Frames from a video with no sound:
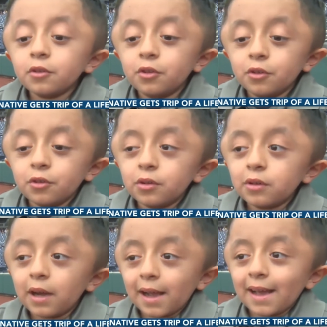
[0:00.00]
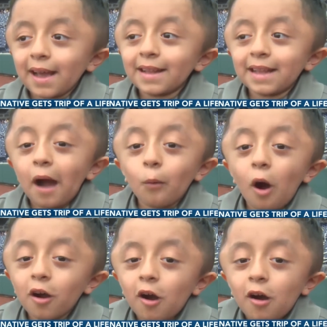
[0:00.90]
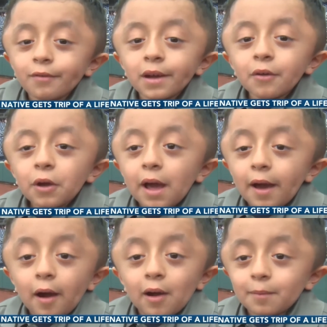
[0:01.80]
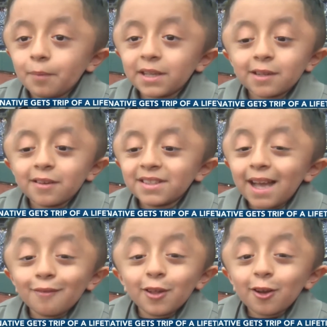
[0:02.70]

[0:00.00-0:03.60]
hit that walk-off and basically save their